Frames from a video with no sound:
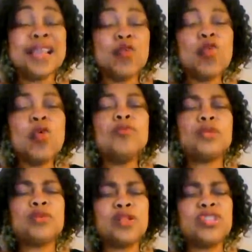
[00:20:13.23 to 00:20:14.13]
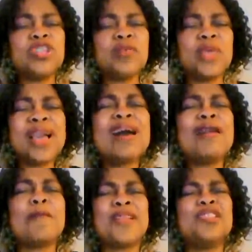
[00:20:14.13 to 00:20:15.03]
That the wombs of God's children will
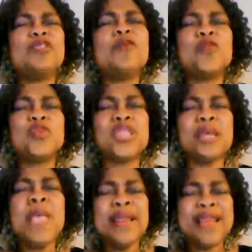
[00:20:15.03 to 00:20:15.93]
carry pregnancy to full term.